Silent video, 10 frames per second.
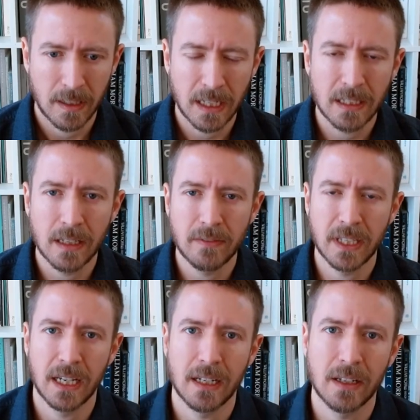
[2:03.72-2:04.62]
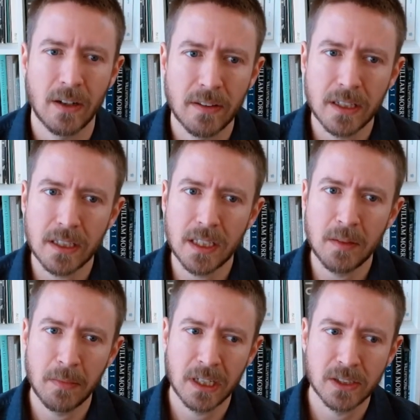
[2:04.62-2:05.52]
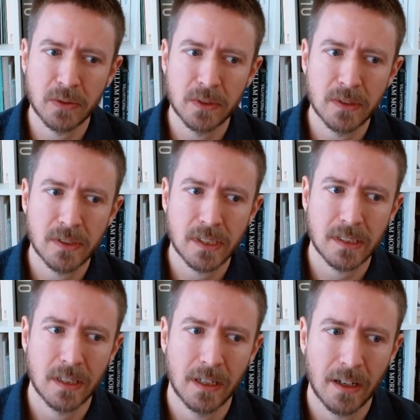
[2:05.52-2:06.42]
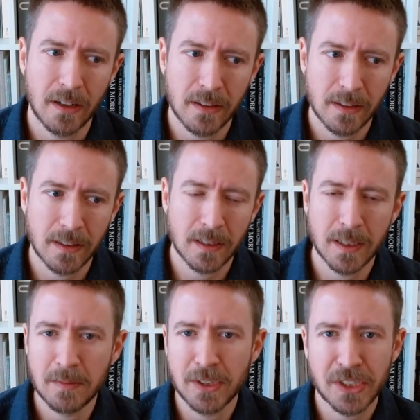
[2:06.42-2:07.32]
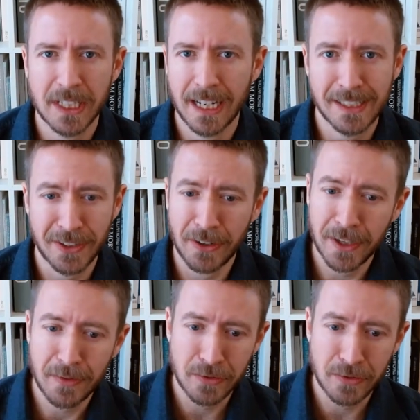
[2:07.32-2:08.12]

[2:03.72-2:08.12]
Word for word: I love that. And are the e-modules are I'm just going to ask, are they